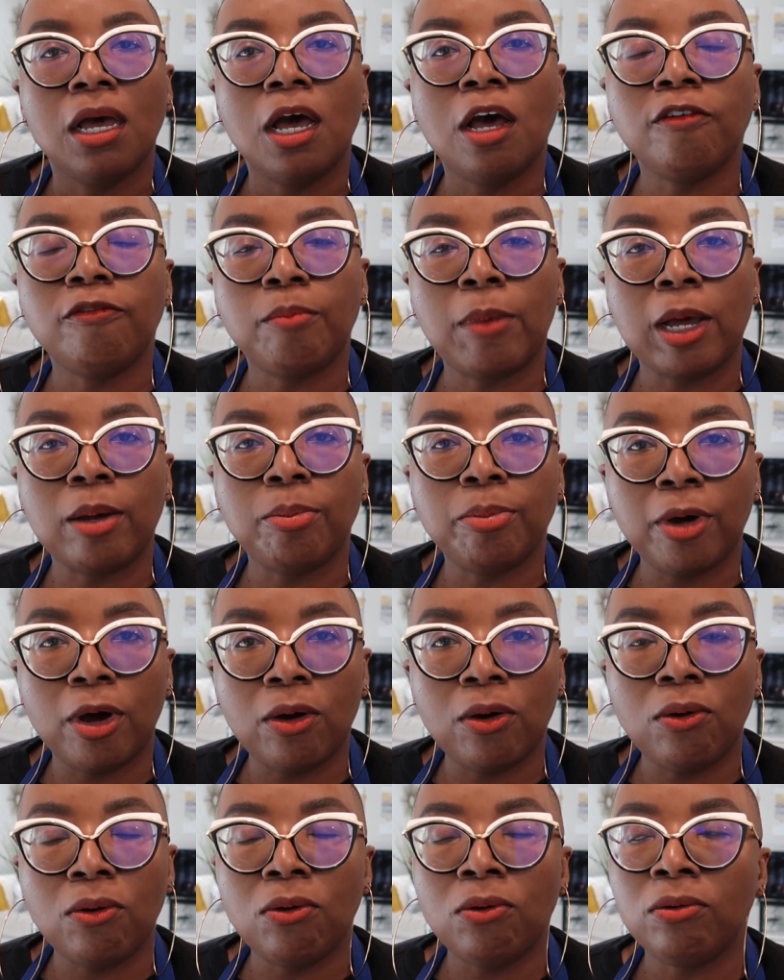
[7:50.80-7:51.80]
of my
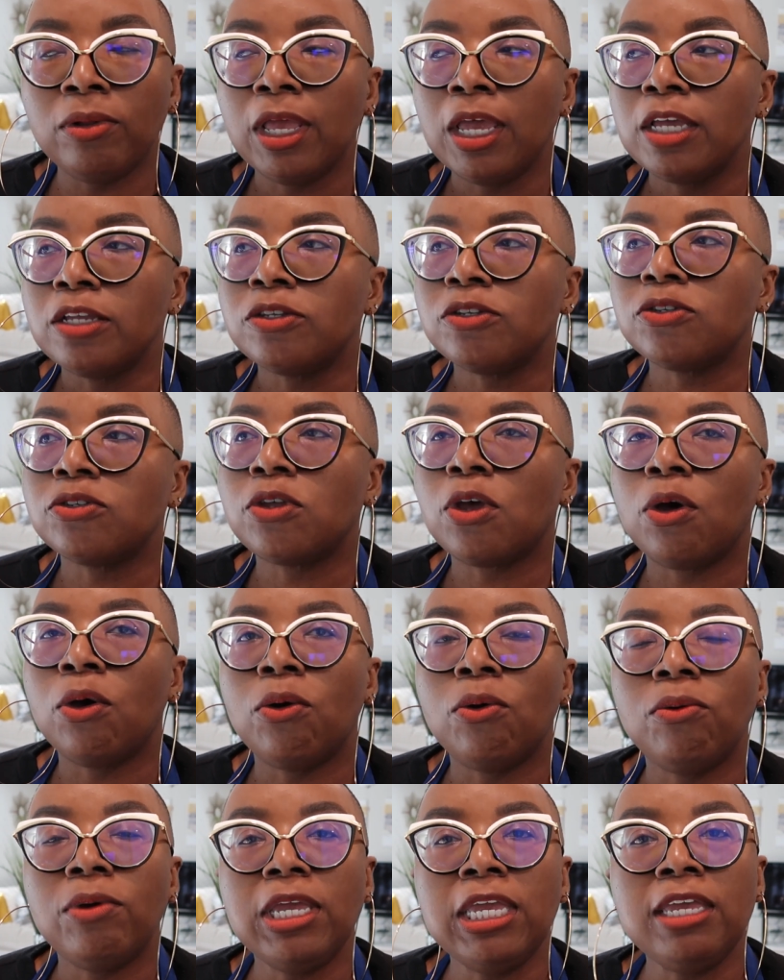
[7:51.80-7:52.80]
bowl.
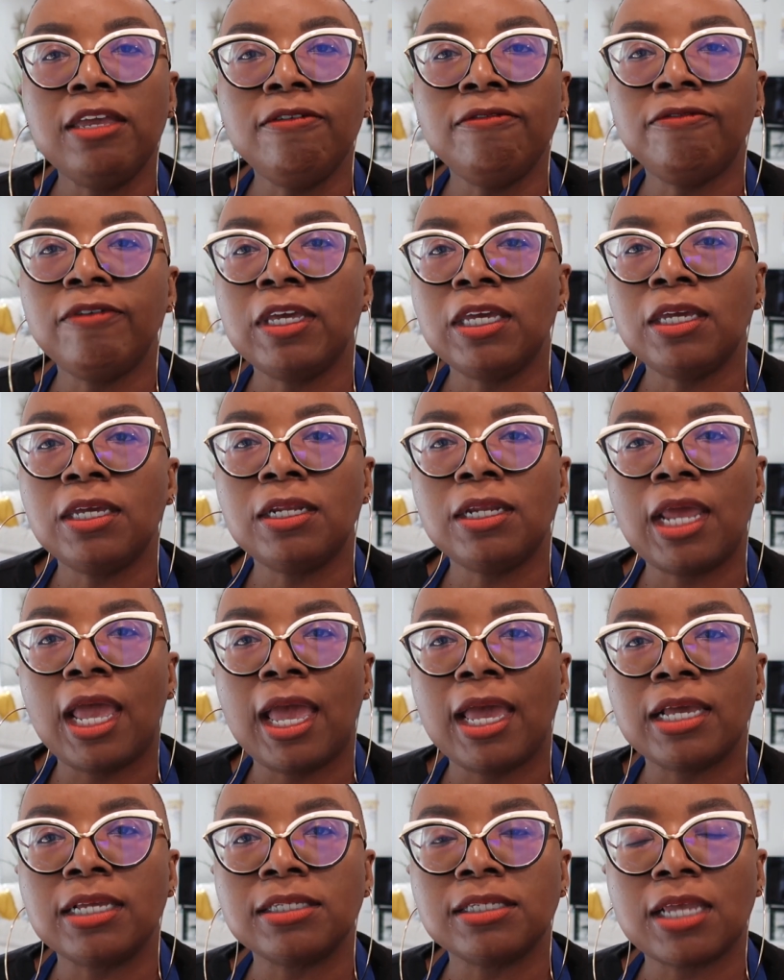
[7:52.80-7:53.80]
So even
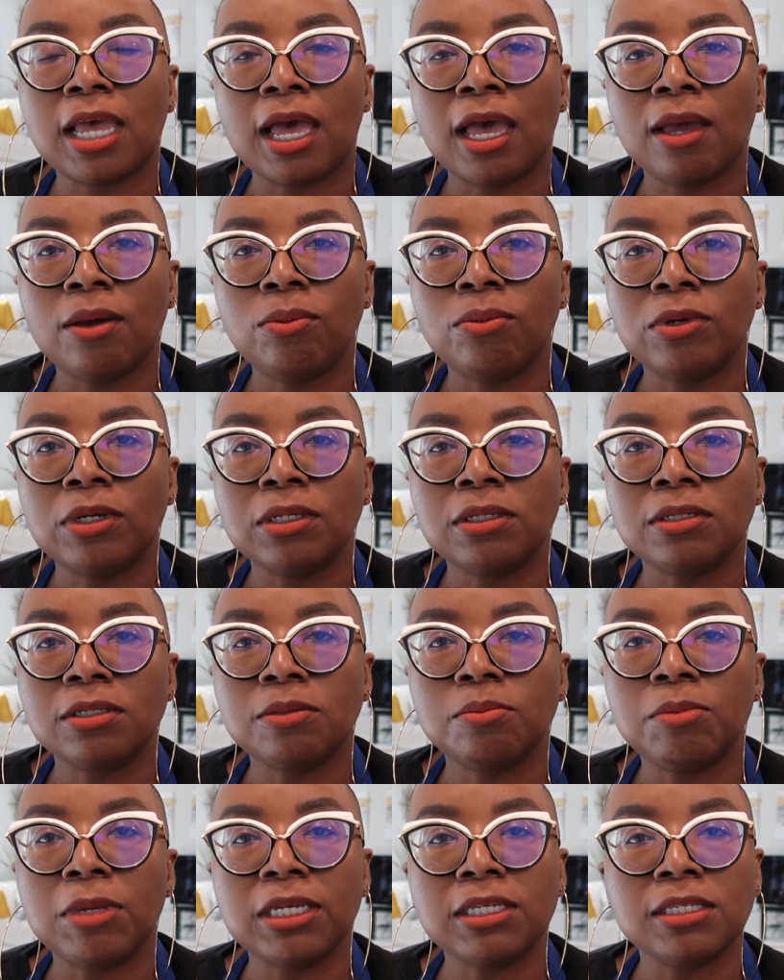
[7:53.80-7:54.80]
as I
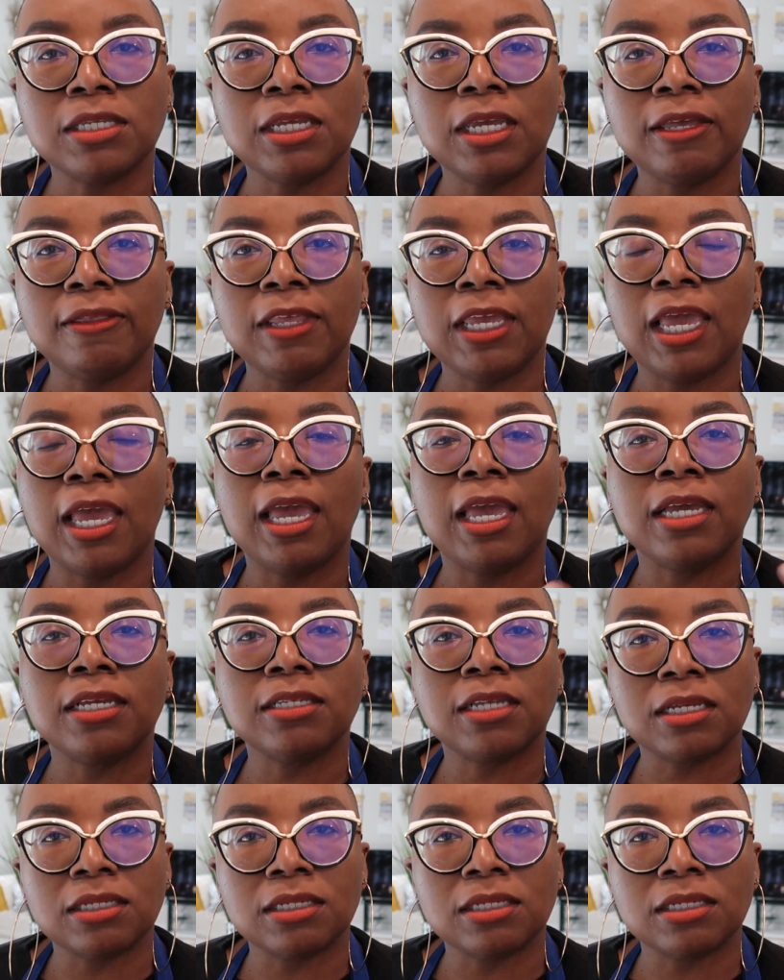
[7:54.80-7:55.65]
was mixing in the eggs,